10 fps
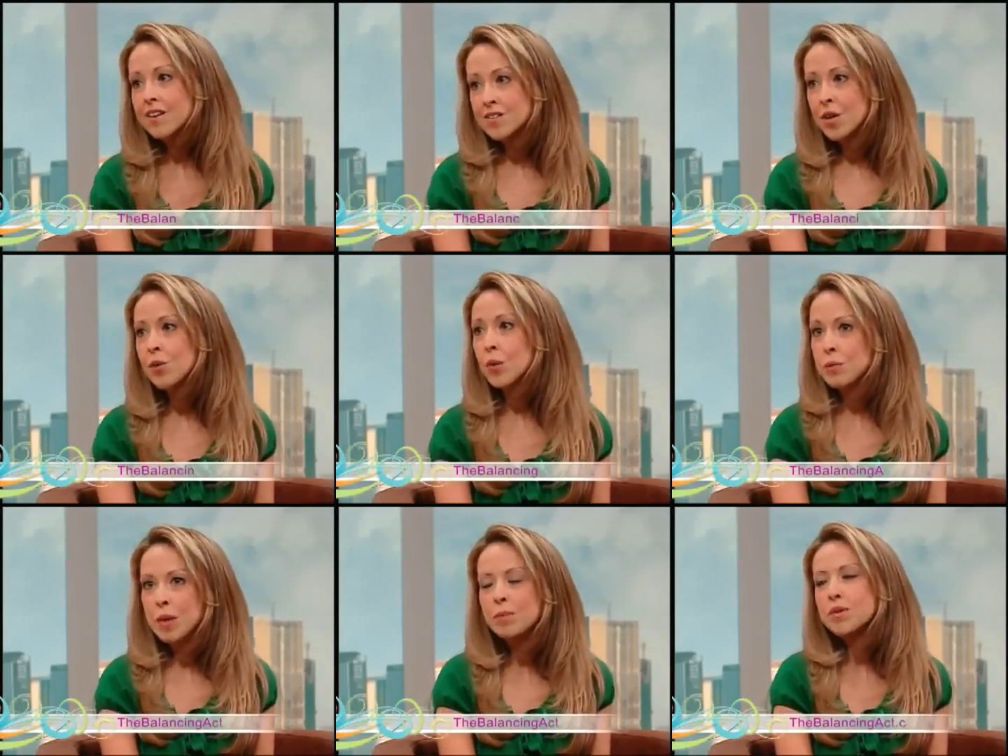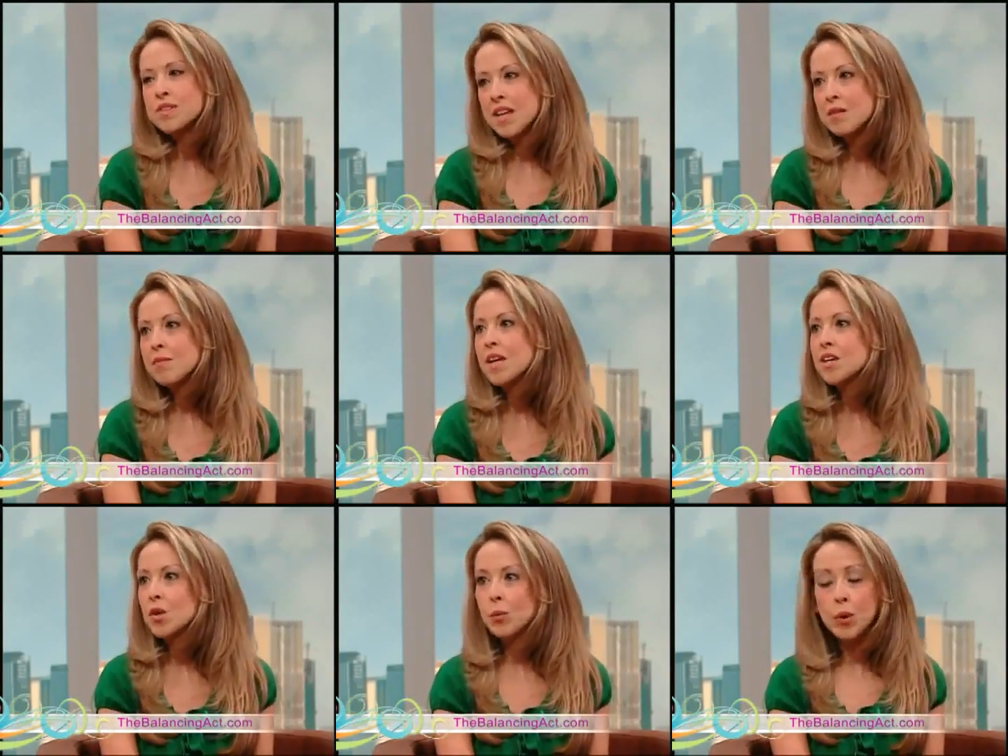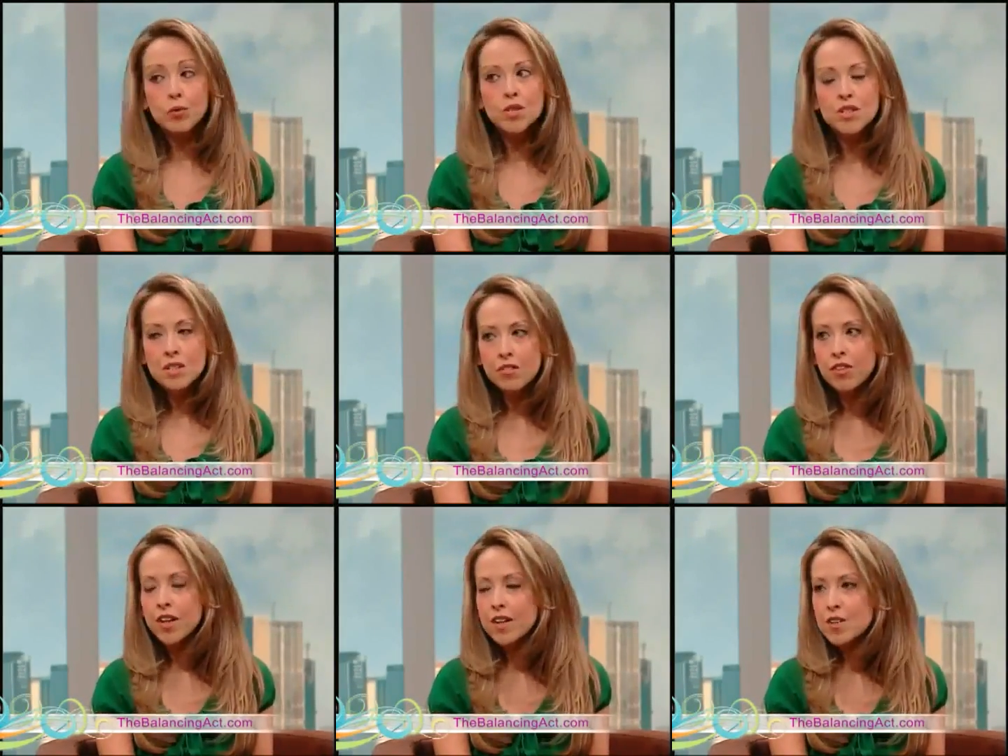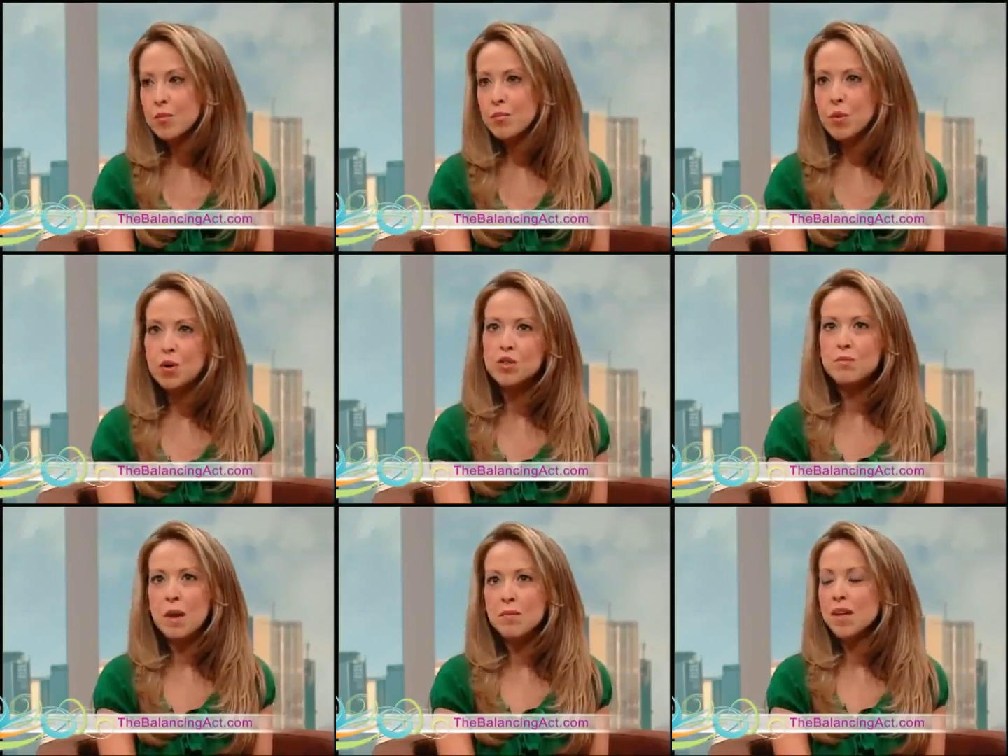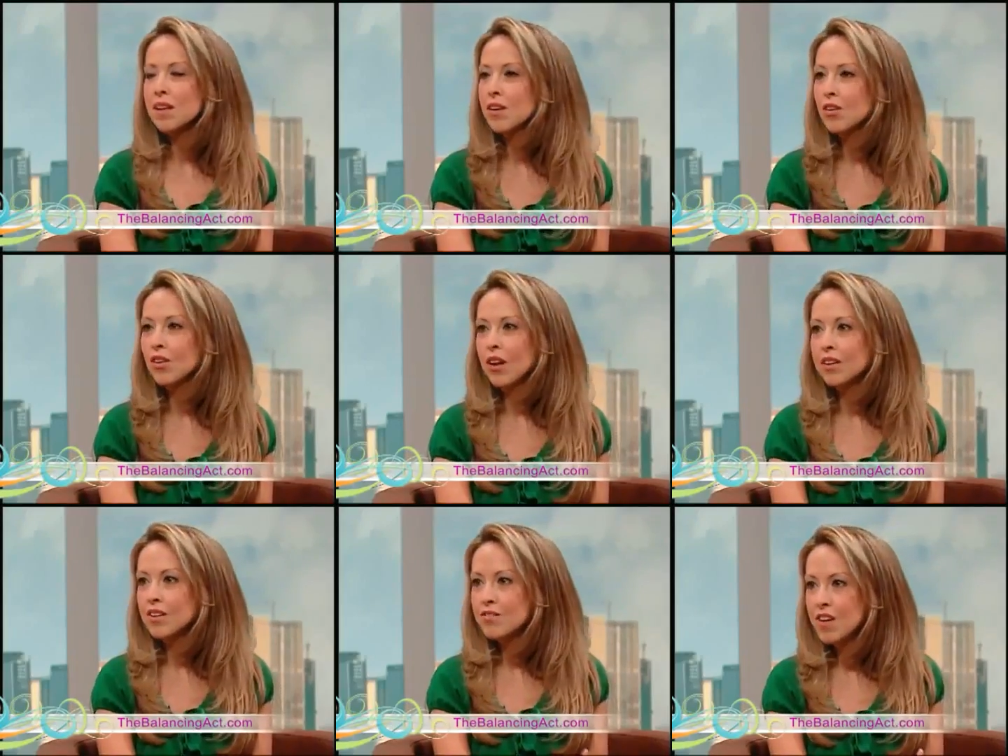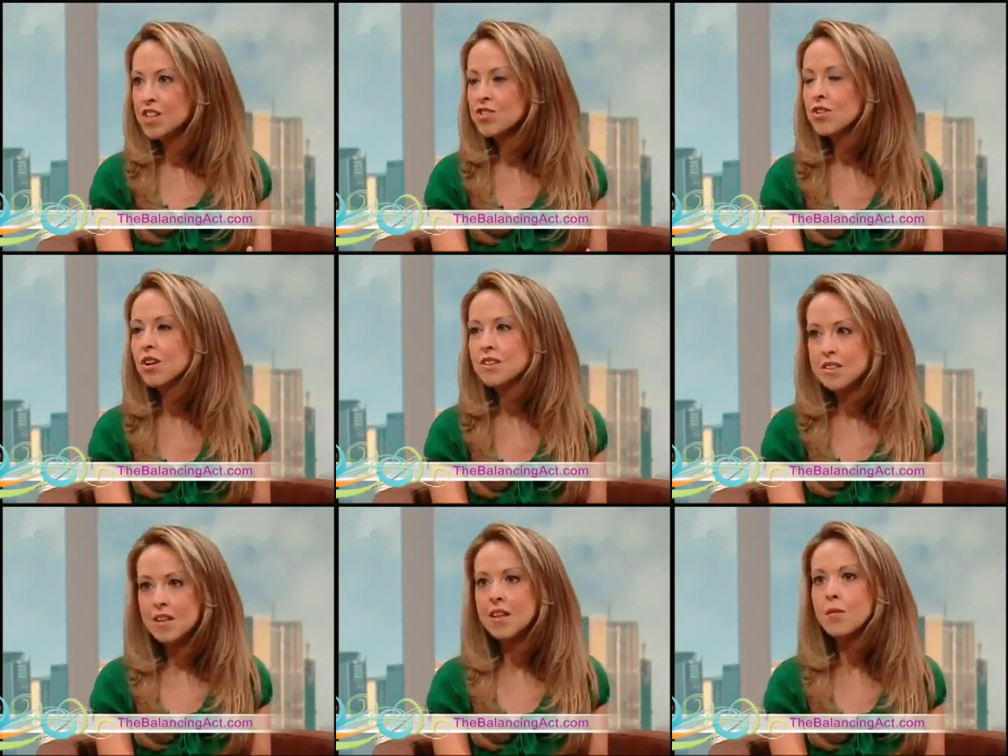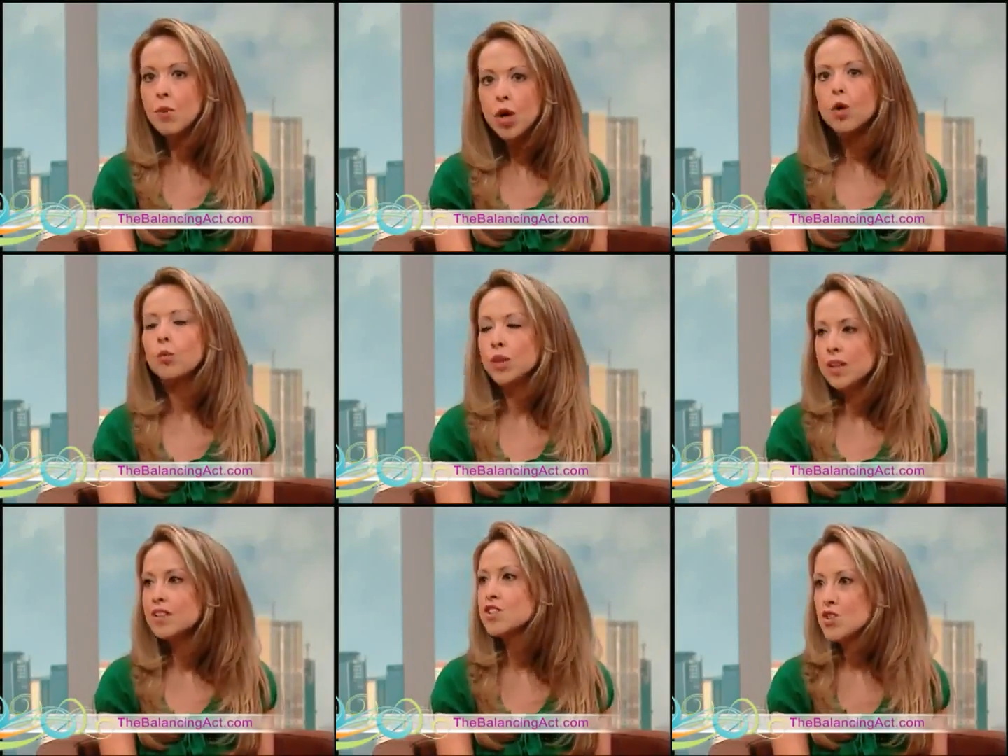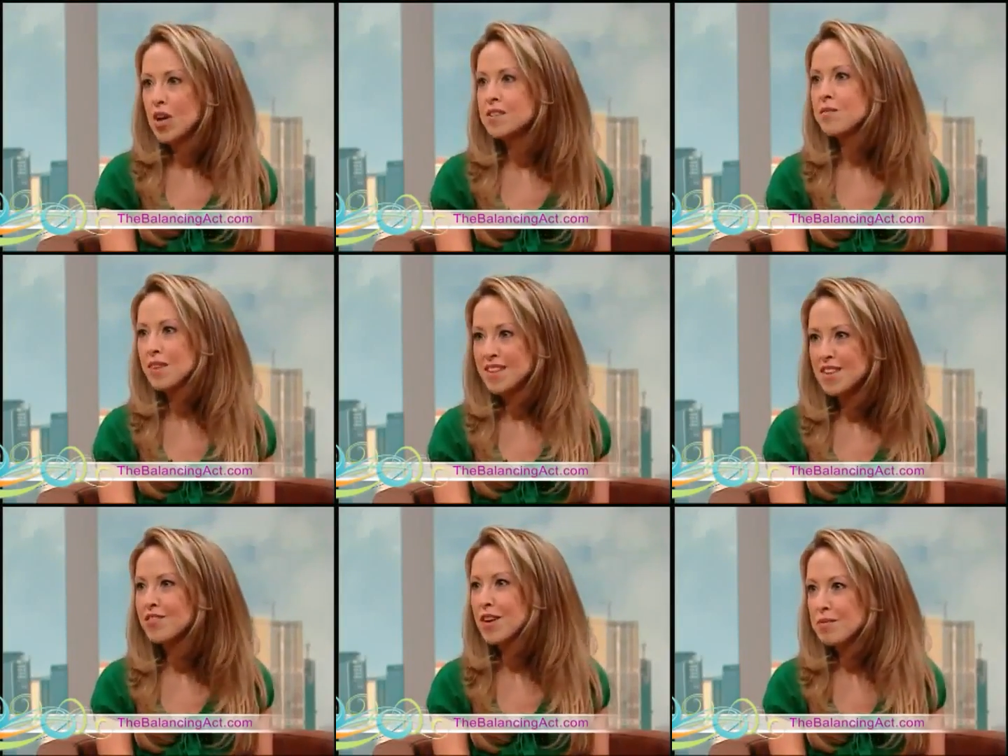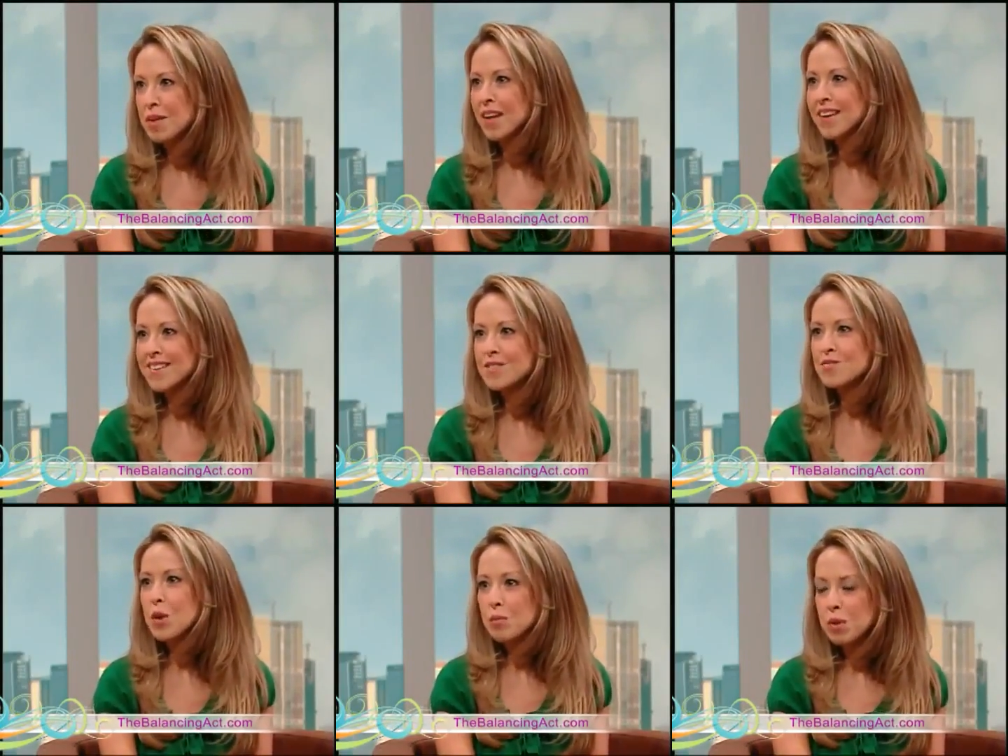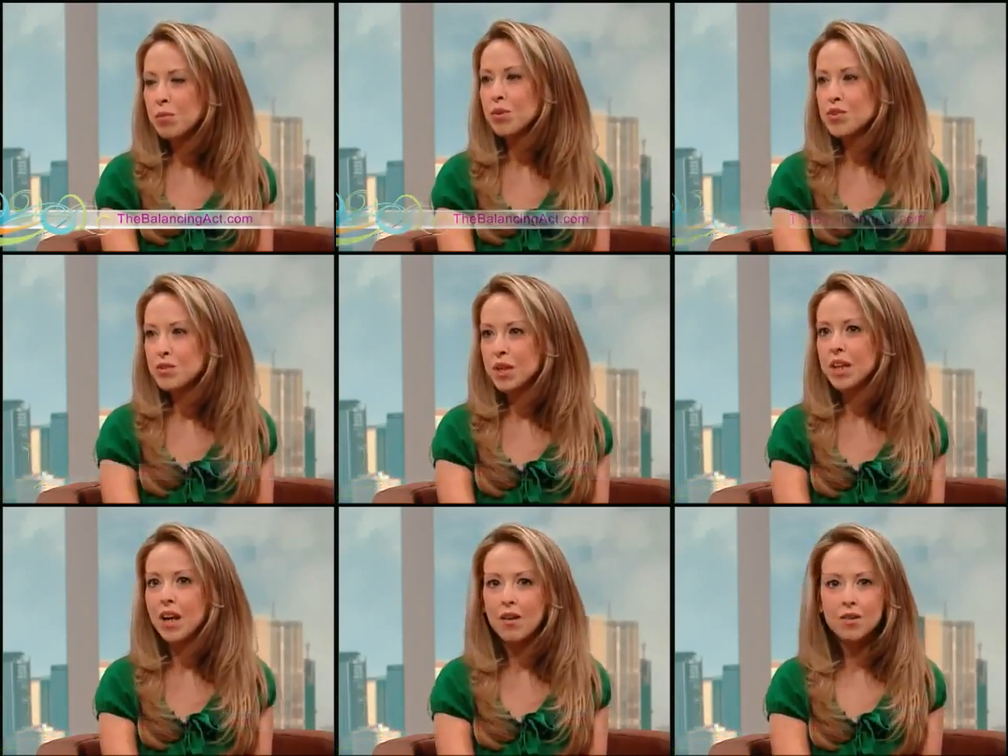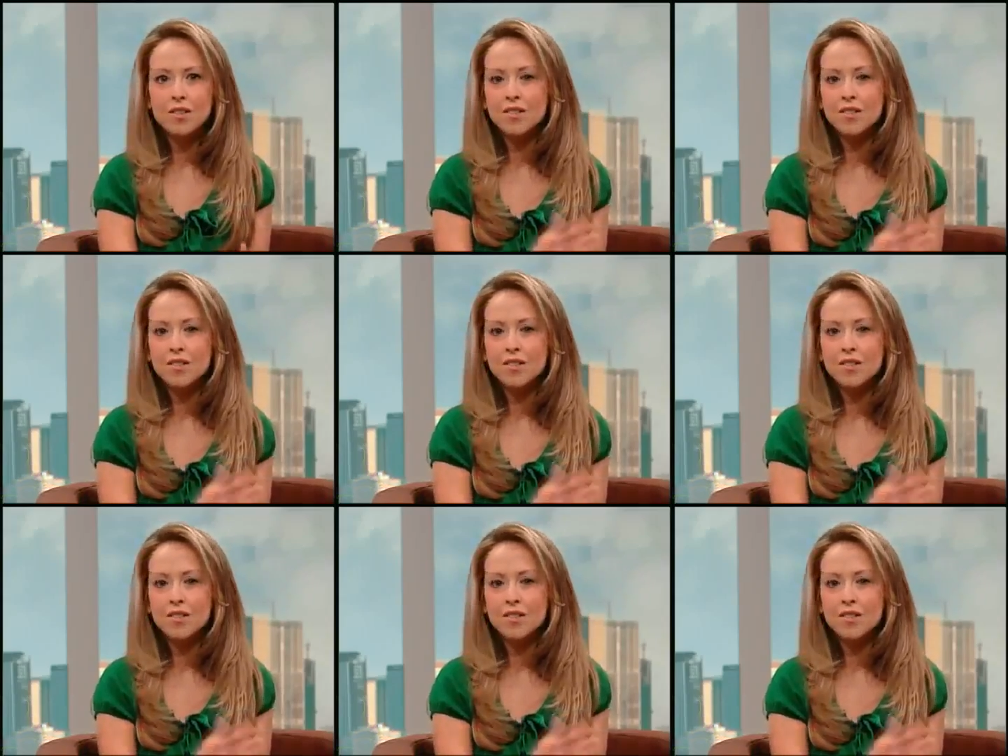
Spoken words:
So when people say to me, your approach is different and your approach may be a little unconventional, I say to them, we need to try something different because what people are doing now